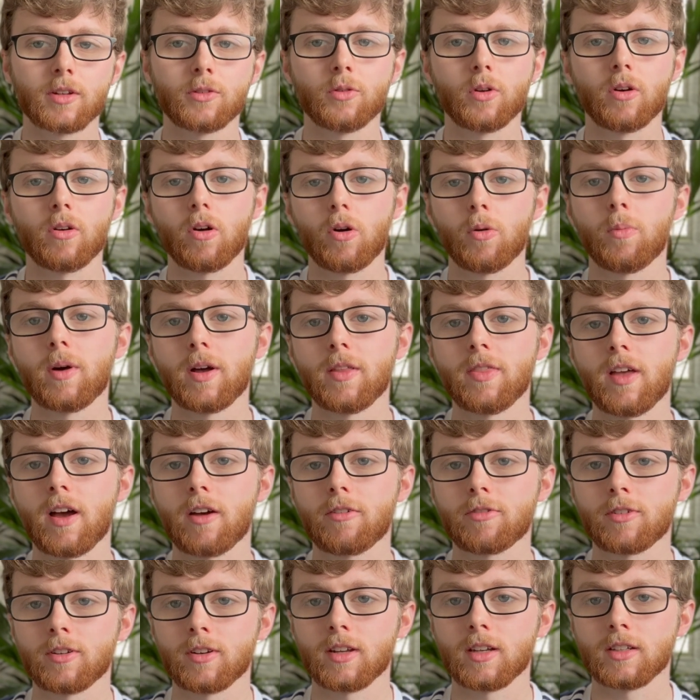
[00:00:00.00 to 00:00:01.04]
I do a little bit
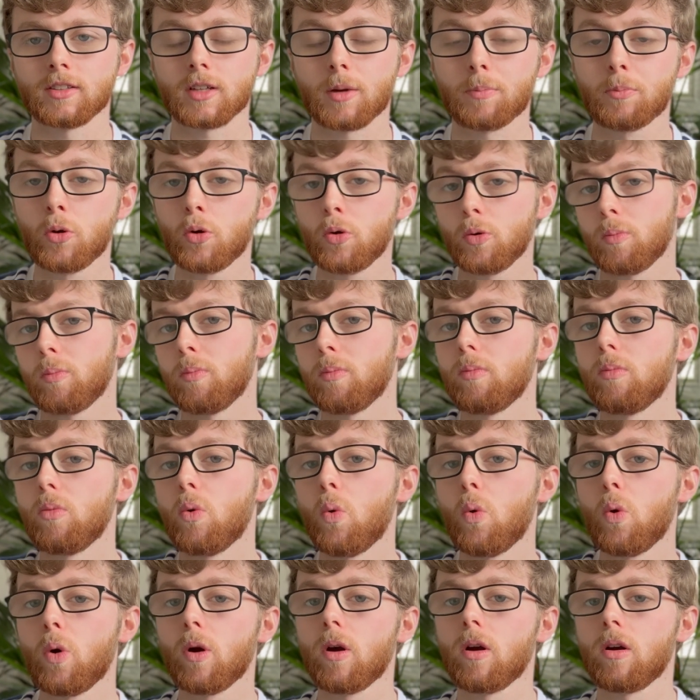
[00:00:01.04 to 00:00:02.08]
different is I put
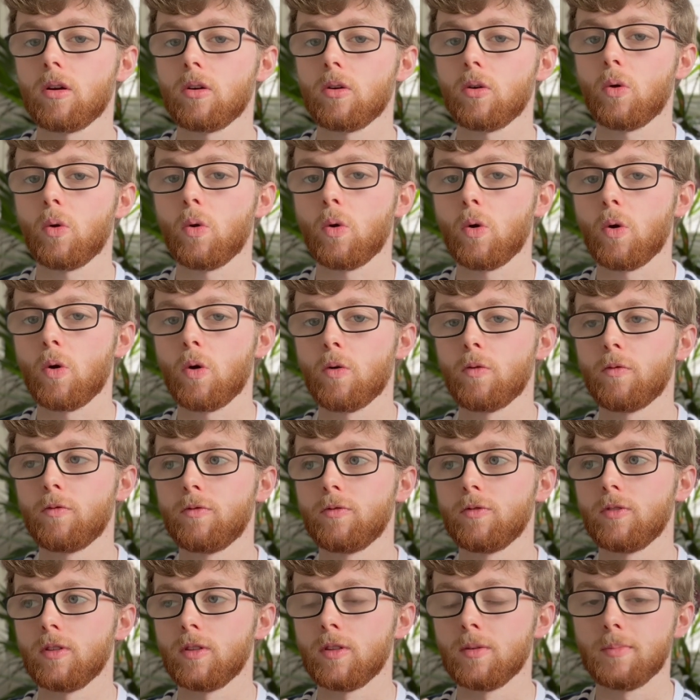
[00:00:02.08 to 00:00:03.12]
more of
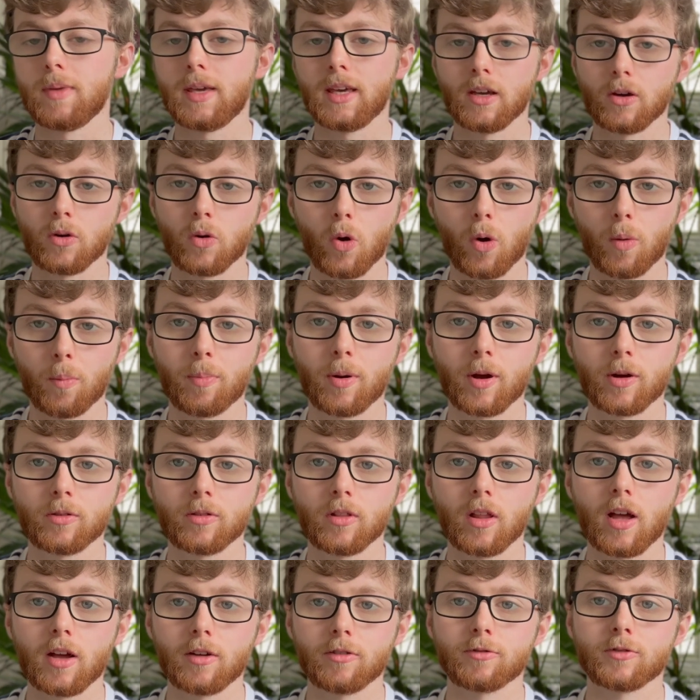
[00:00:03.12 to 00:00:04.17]
the main compound
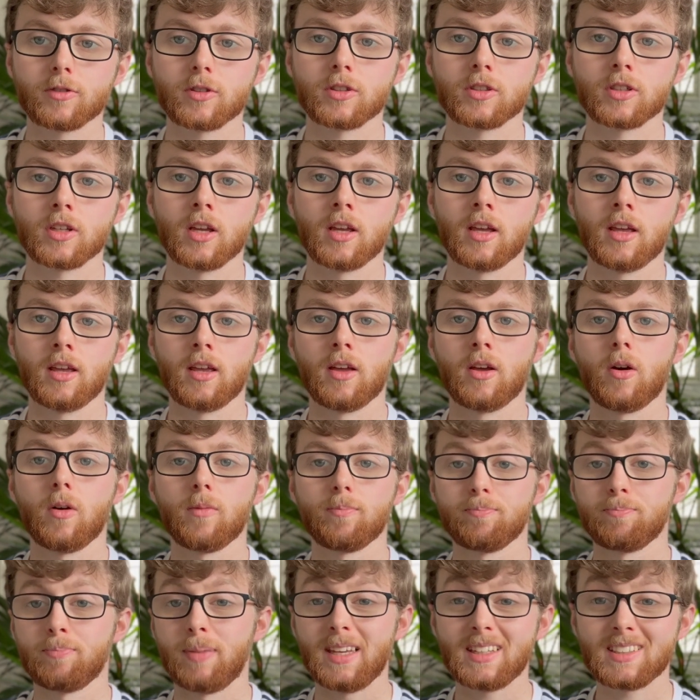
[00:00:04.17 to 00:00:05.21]
lifts,
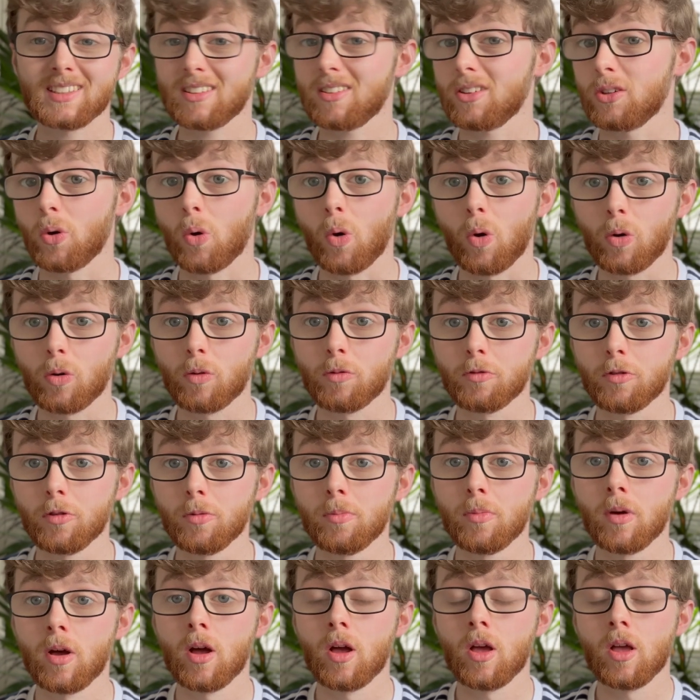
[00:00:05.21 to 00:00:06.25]
basically all of
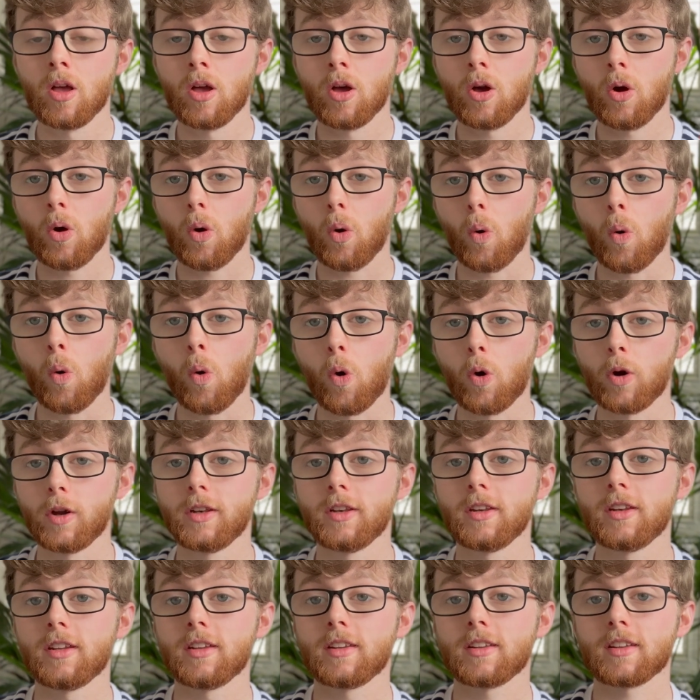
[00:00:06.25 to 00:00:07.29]
them,
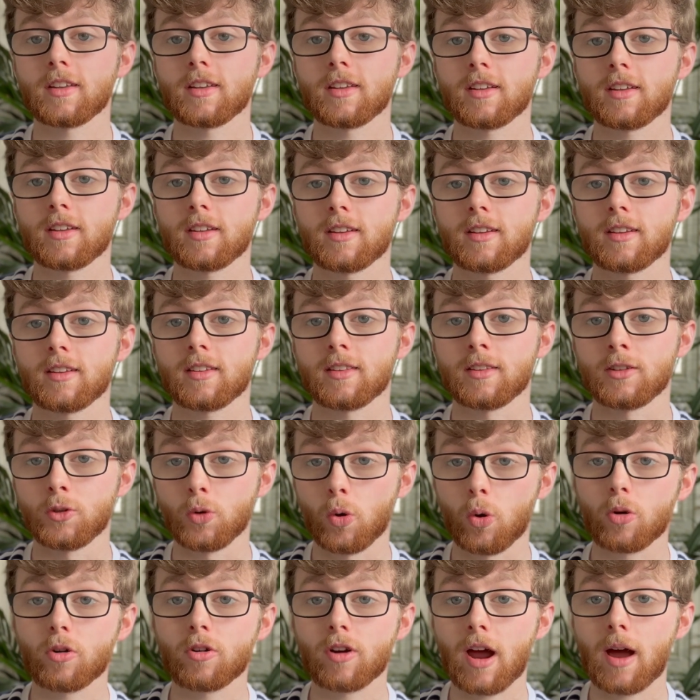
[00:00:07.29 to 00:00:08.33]
on the
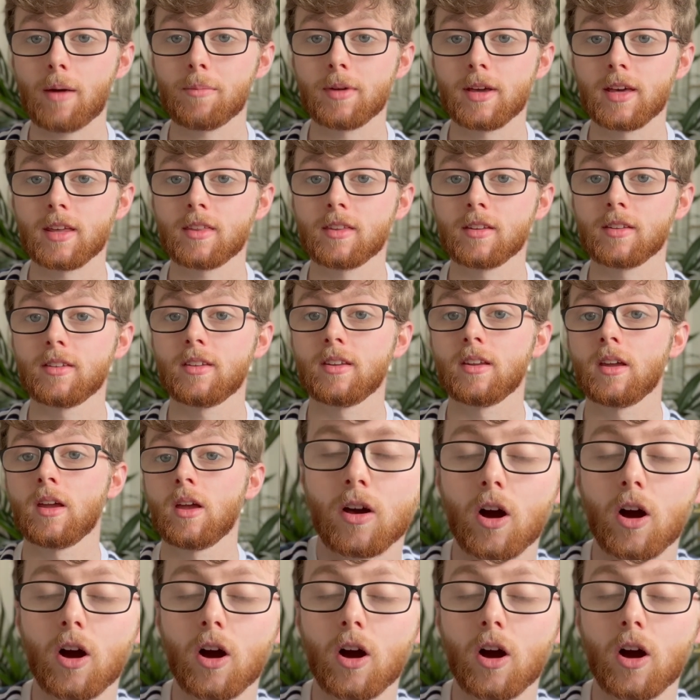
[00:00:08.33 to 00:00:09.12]
DoggCrapp method.